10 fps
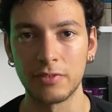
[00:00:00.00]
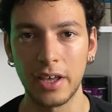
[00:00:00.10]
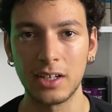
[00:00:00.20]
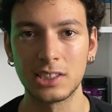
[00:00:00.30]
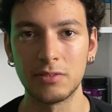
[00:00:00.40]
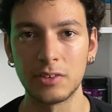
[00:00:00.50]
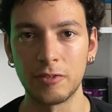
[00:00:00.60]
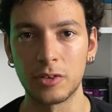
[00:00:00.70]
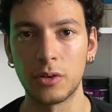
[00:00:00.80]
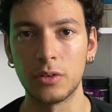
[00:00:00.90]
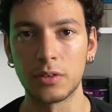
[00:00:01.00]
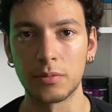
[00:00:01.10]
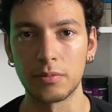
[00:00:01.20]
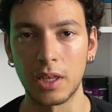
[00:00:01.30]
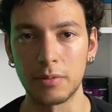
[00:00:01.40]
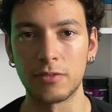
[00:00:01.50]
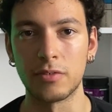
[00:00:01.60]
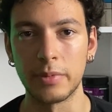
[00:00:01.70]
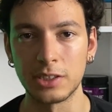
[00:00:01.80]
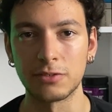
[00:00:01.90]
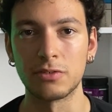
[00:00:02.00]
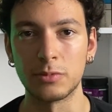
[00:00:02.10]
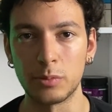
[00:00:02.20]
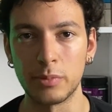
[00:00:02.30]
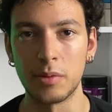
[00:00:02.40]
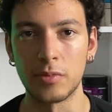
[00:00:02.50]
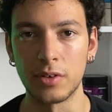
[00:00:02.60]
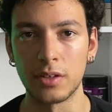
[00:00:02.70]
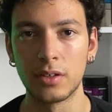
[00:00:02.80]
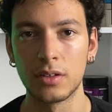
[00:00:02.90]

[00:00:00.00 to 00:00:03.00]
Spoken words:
actively recalling information from your memory.